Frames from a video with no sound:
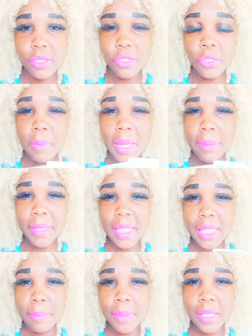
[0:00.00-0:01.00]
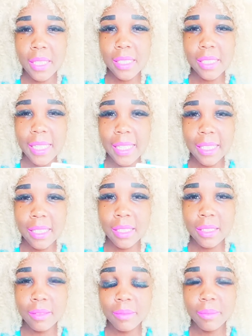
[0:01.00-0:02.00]
You may be keeping this
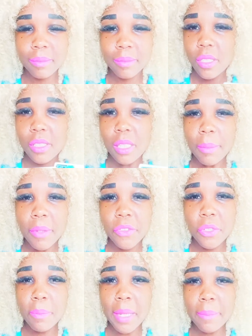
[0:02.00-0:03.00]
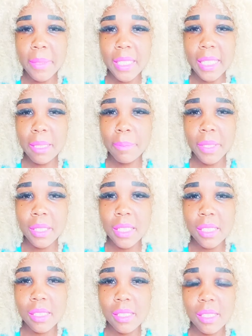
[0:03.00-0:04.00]
hidden. Some of you may be keeping
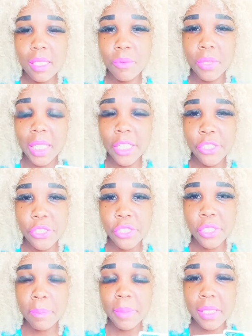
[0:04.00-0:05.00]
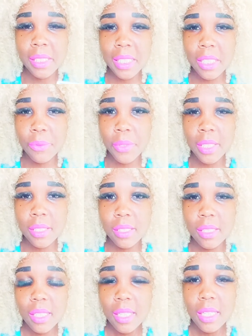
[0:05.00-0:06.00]
this relationship a secret.
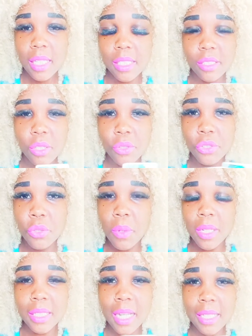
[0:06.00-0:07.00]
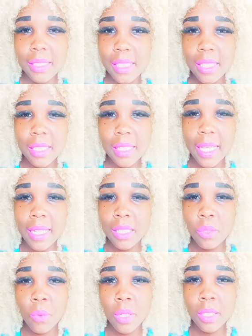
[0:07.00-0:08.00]
And so you are not telling
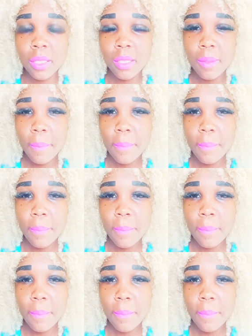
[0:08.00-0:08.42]
anyone